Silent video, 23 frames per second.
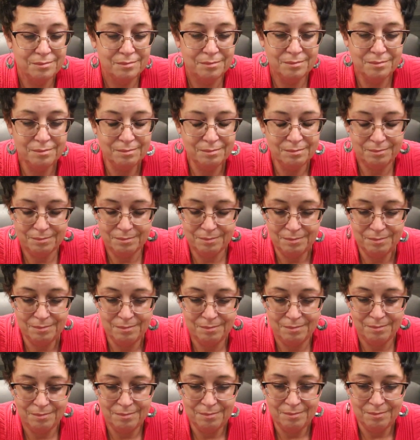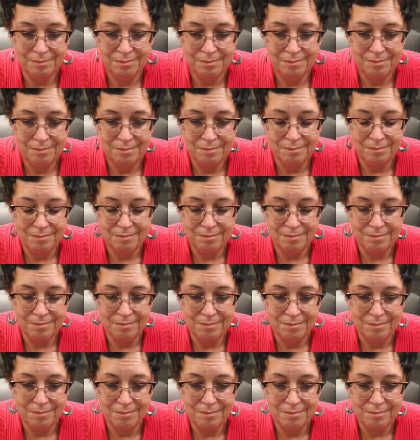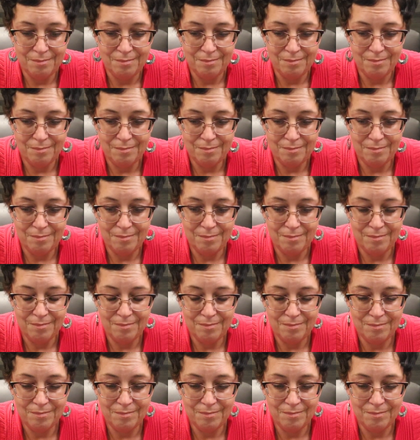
Nobody speaks.